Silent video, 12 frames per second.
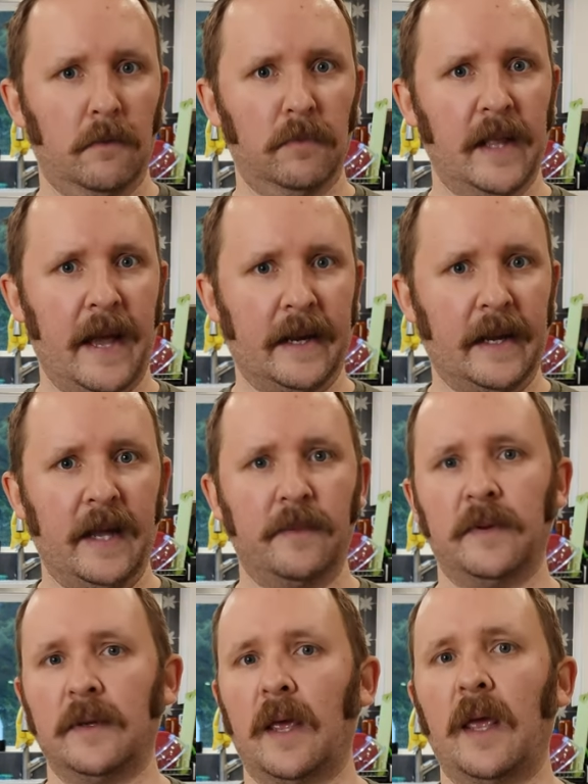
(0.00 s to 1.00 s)
Black
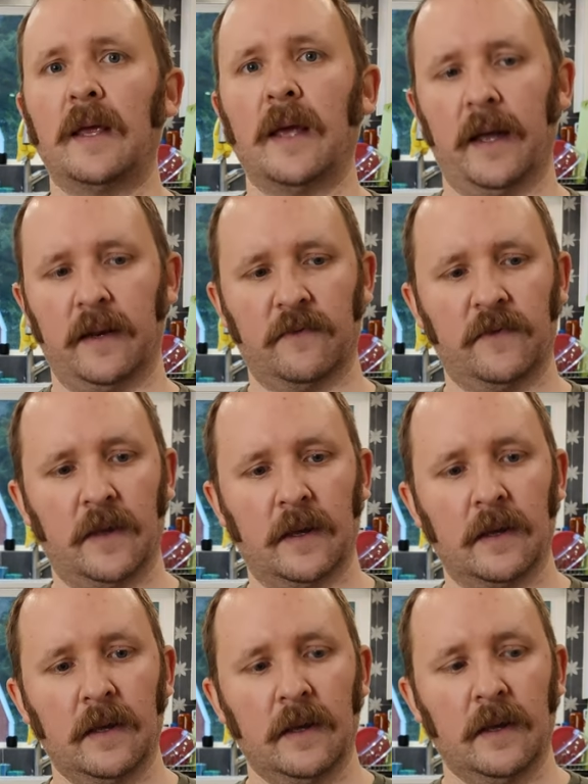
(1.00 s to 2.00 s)
IPA kind of thing.